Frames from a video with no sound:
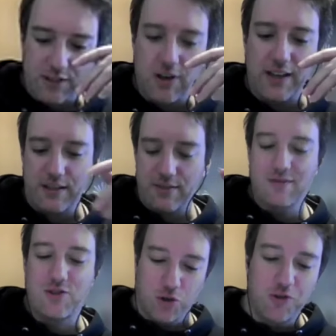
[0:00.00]
so I
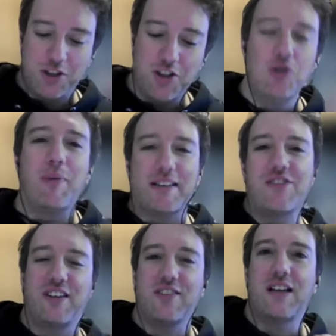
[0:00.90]
can continue, but I
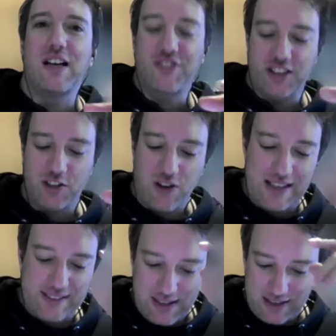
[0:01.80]
think Federico
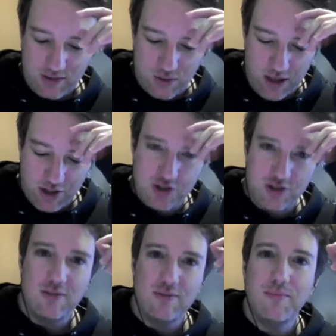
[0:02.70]
had a
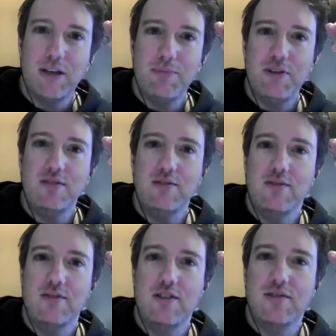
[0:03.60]
question, maybe,
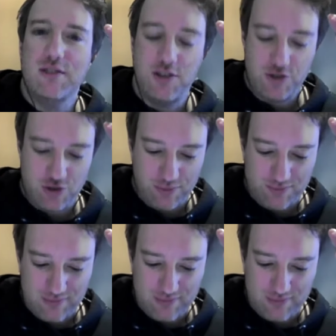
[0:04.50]
didn't you?